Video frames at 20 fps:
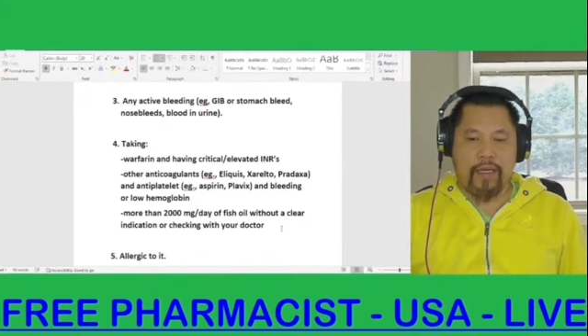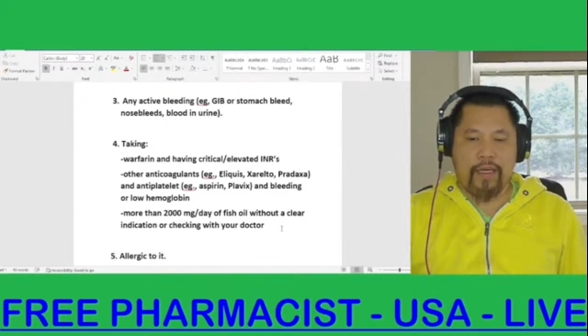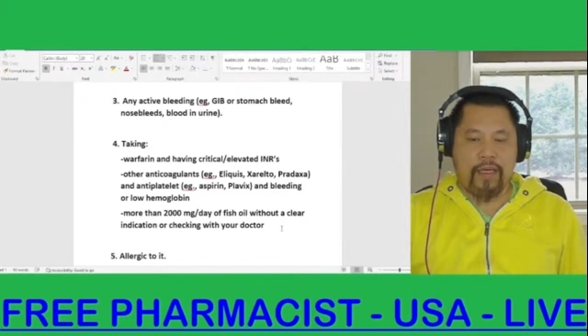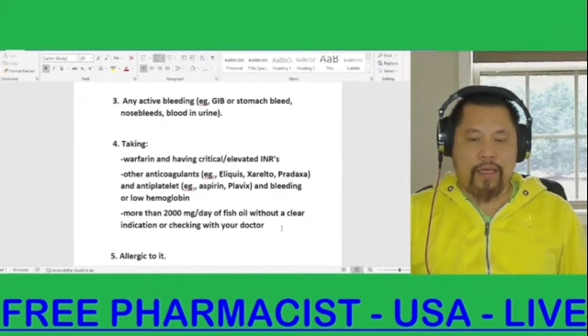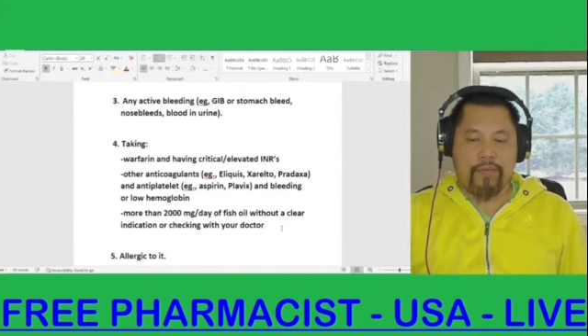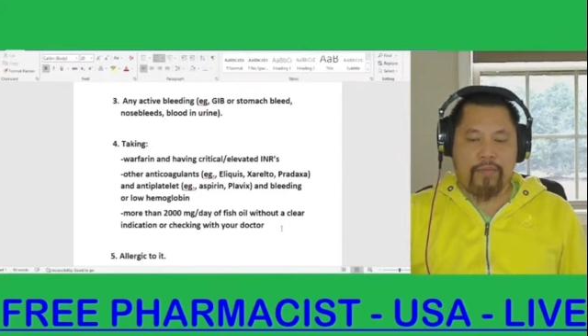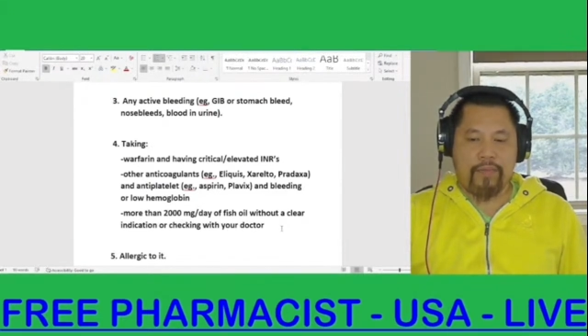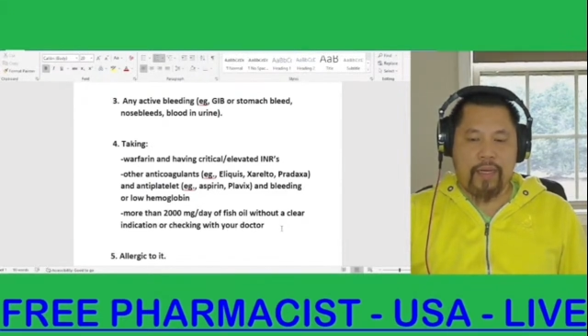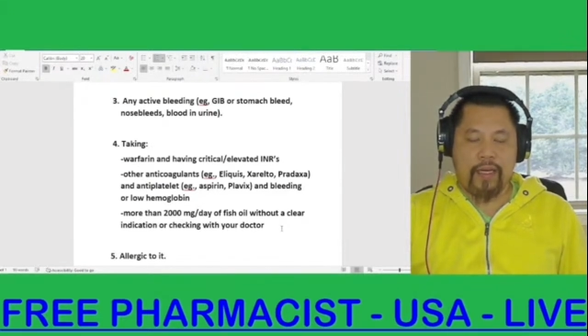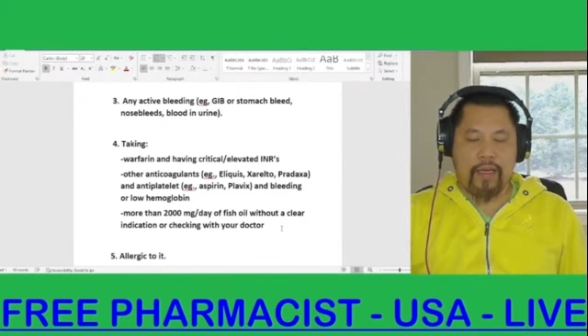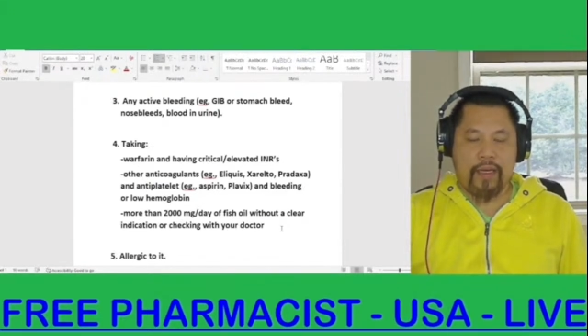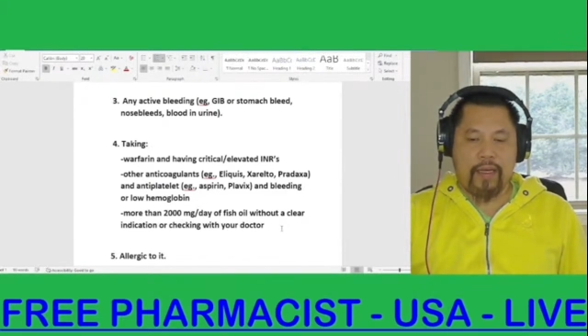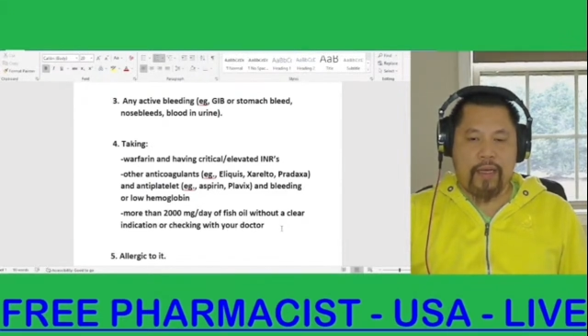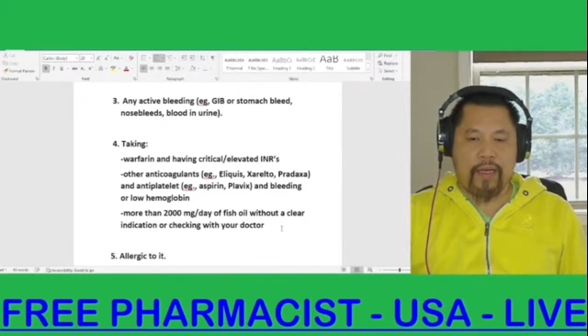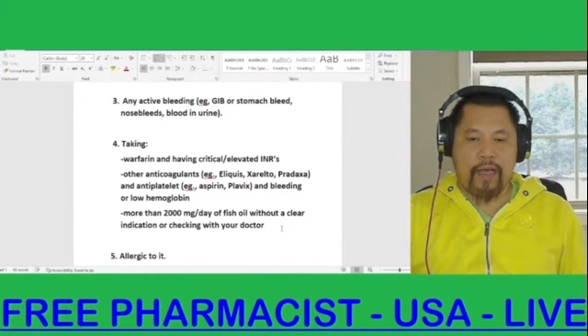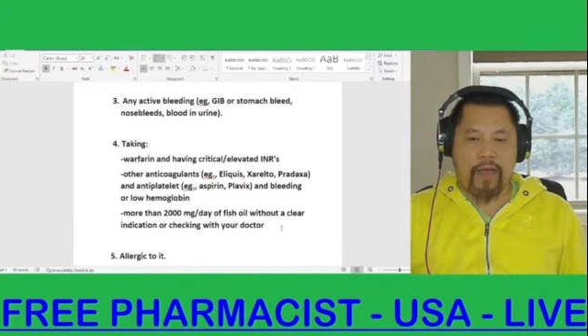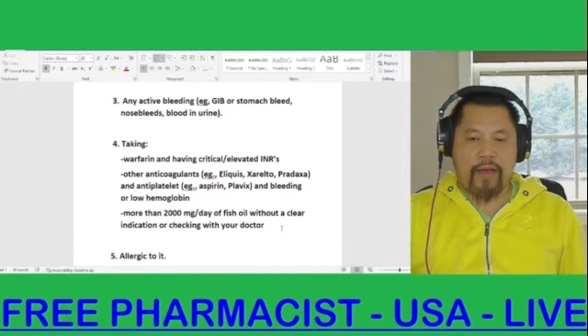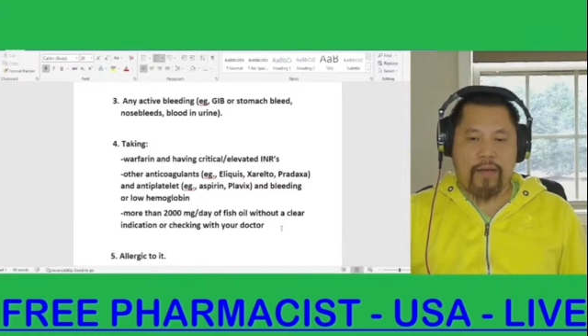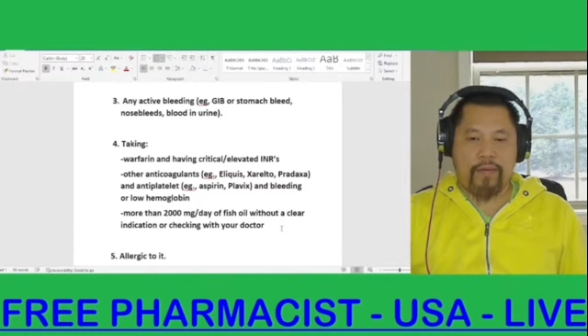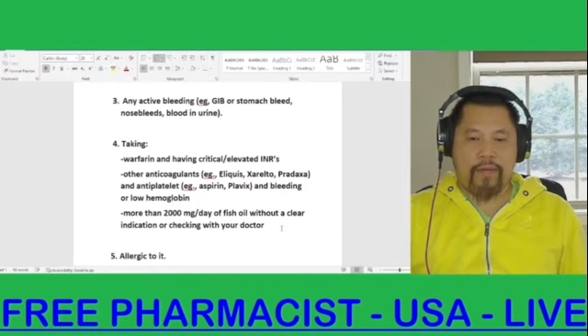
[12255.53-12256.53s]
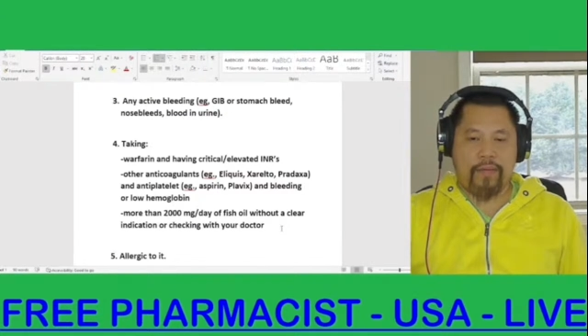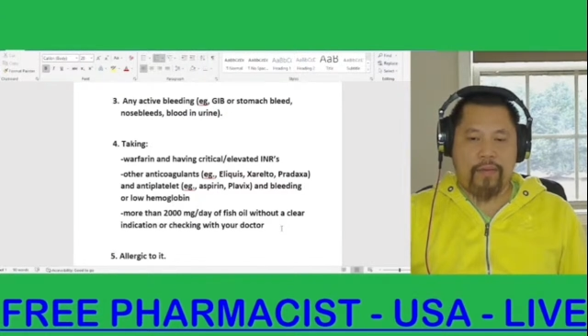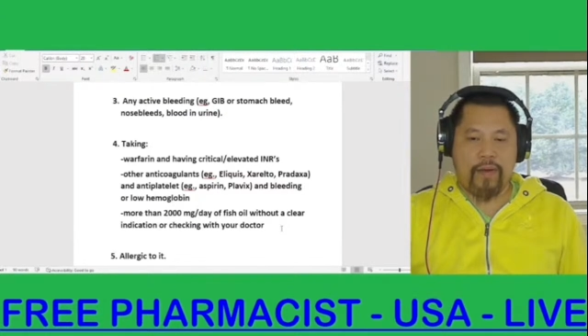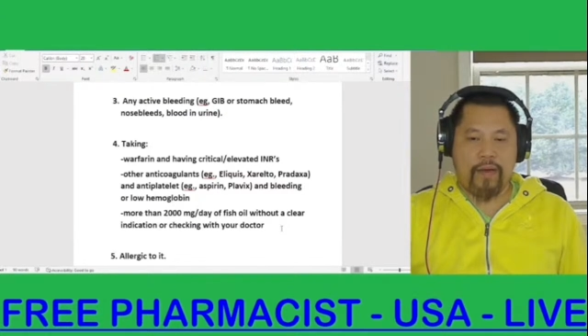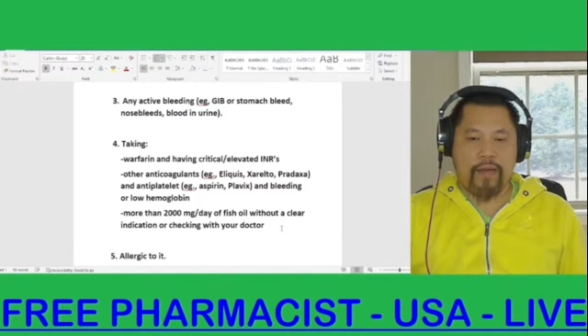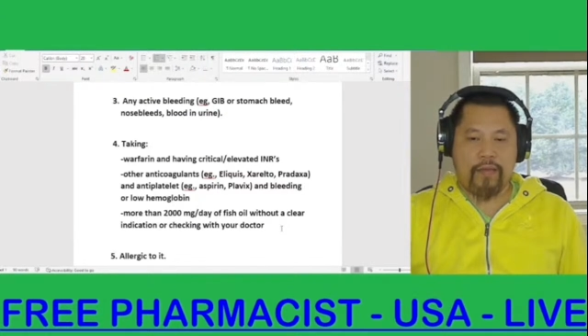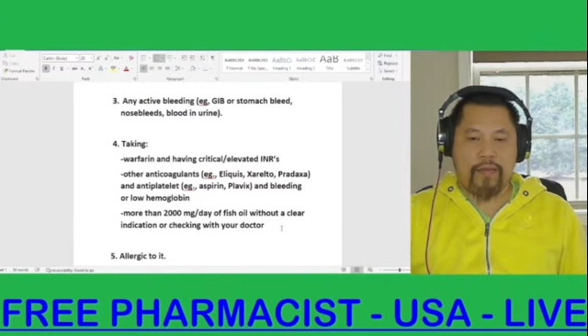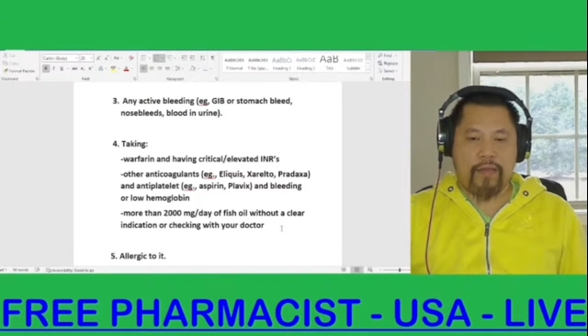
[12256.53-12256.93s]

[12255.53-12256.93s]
it may have